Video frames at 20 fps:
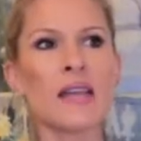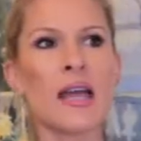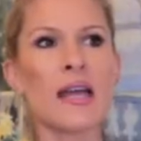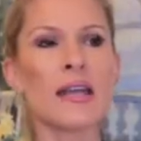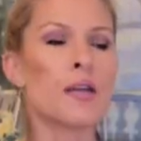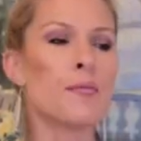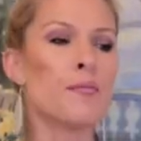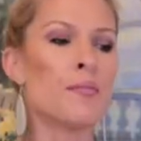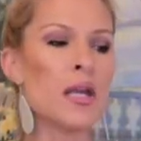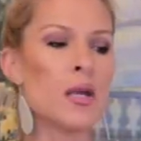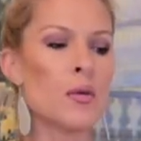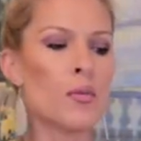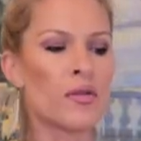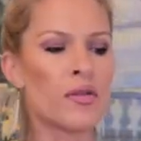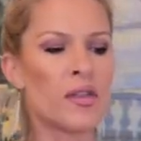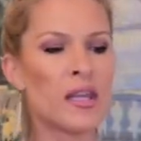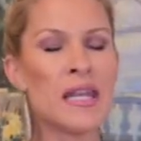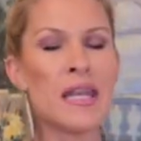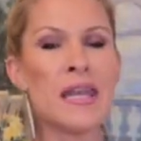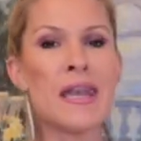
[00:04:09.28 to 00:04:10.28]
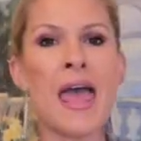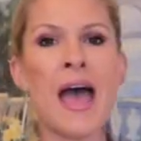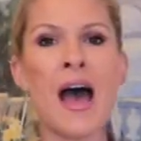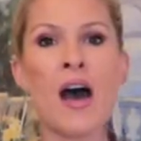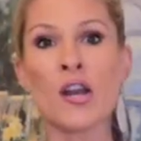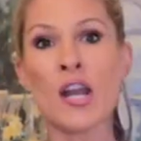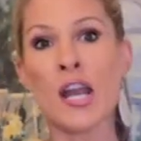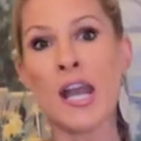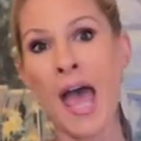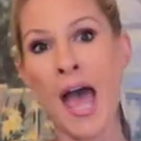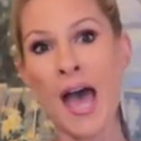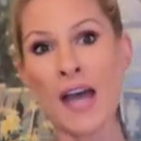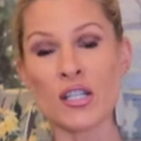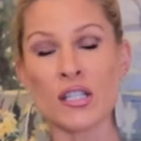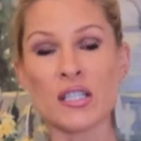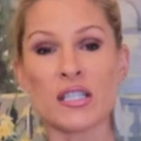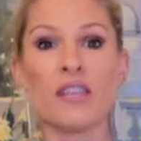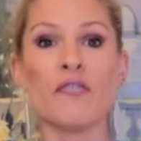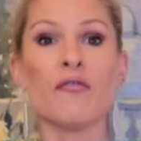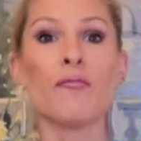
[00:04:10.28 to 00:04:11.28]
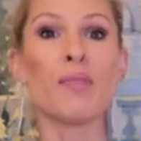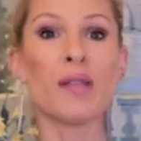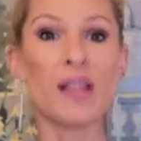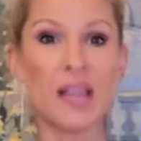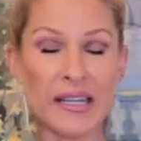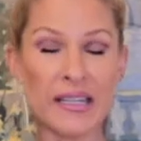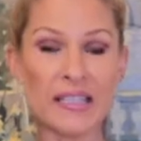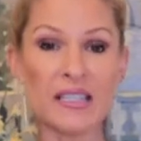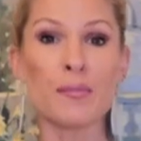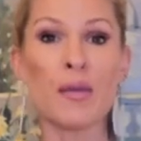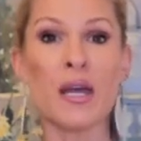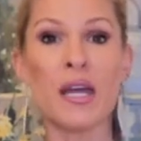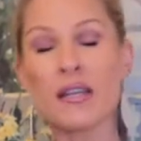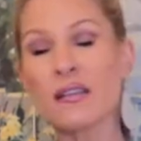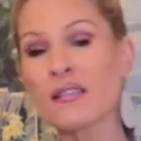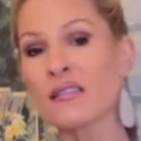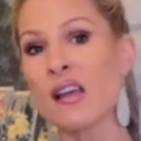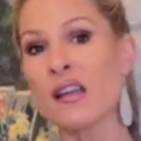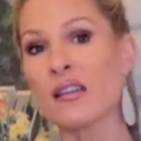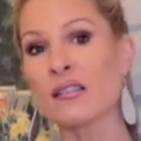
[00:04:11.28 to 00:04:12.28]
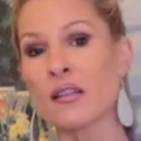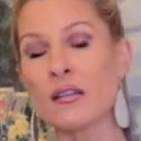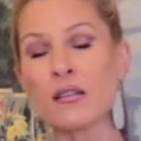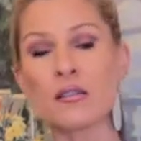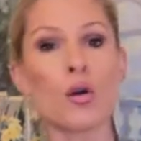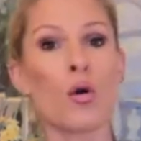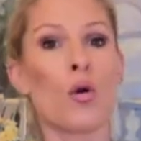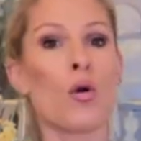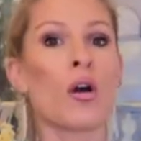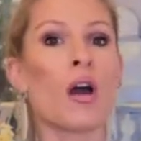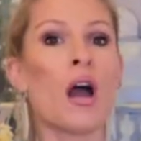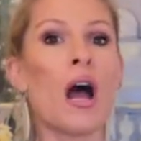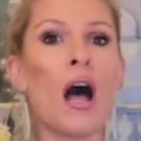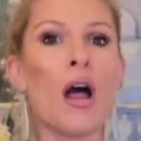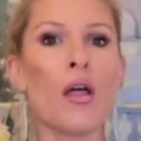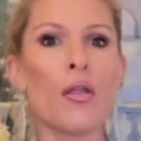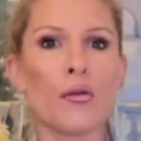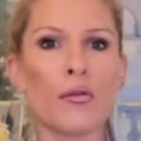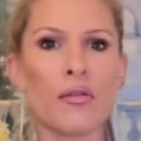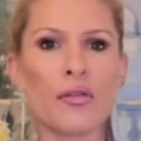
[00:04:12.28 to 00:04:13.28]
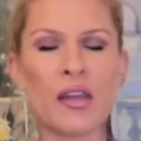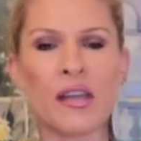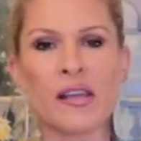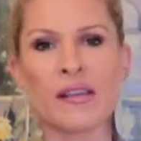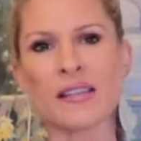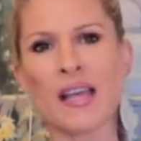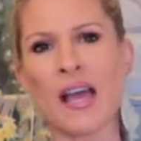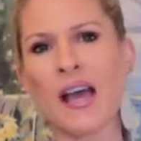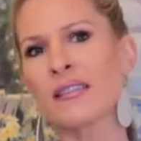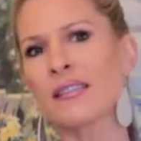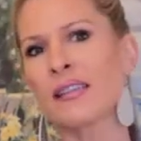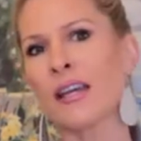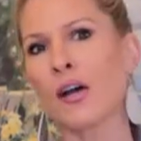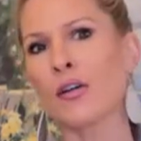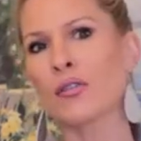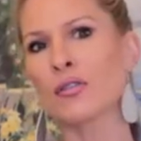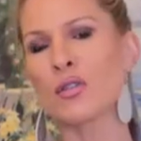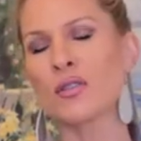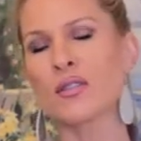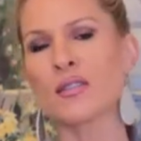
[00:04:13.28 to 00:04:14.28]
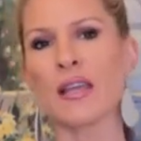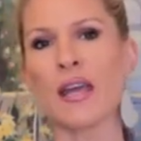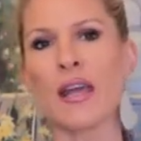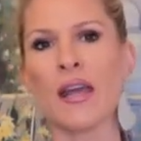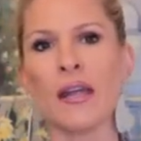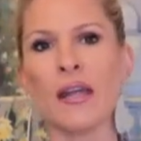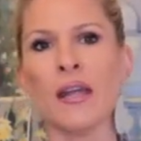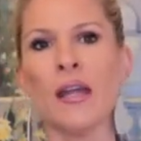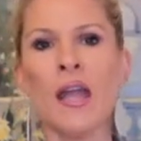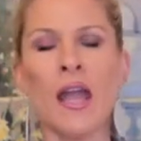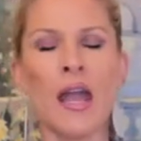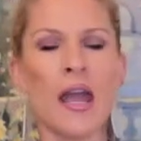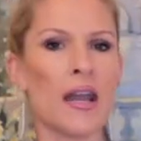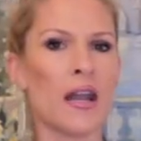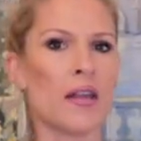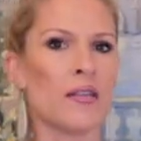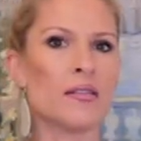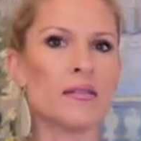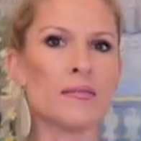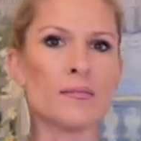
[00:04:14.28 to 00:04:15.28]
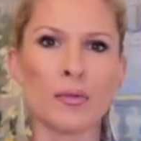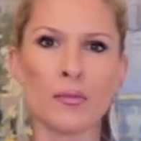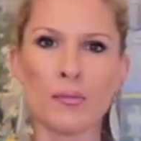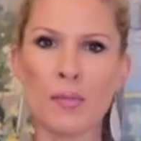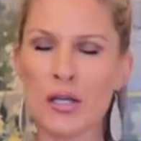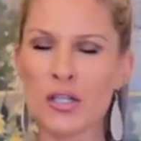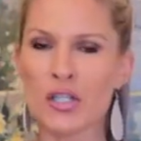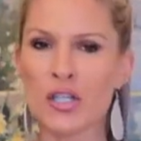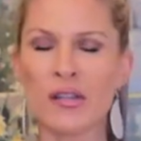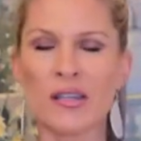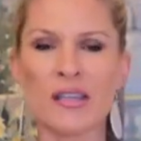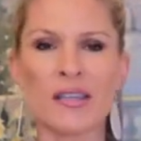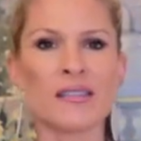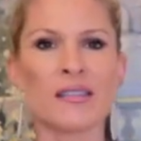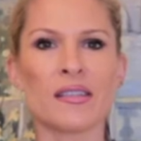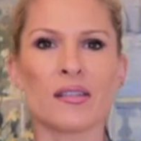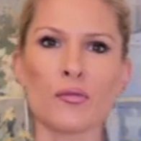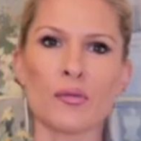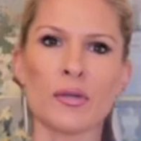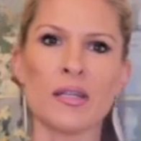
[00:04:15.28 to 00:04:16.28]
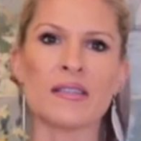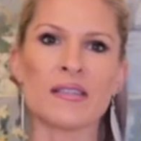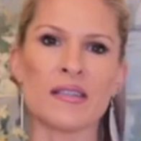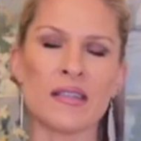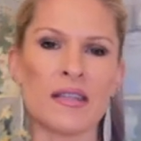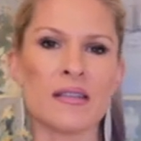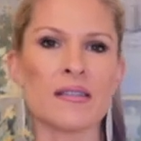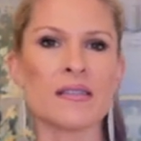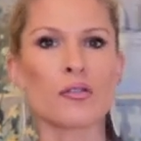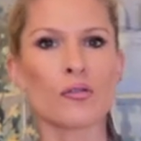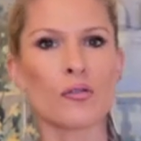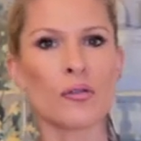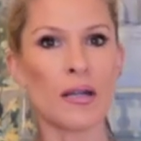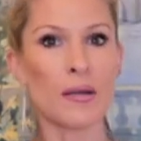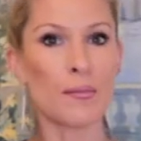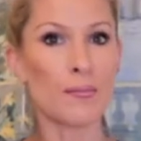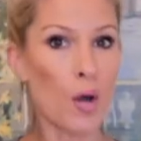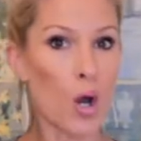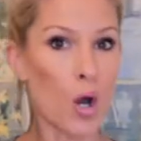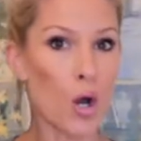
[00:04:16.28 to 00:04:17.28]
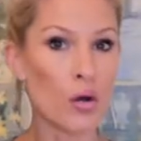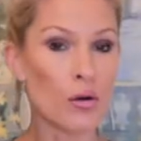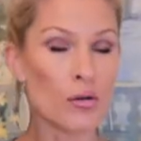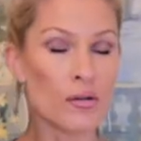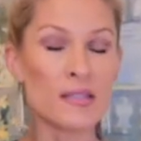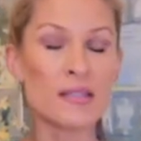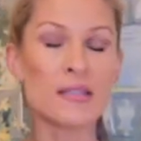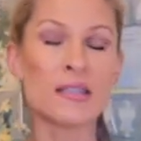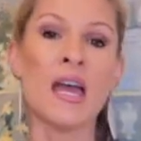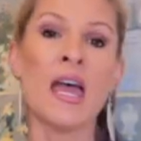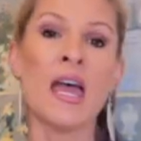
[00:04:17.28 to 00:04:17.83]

that could be with the noun and adjective placement in a sentence or other things. As I also say, and I mentioned this in a recent Instagram post,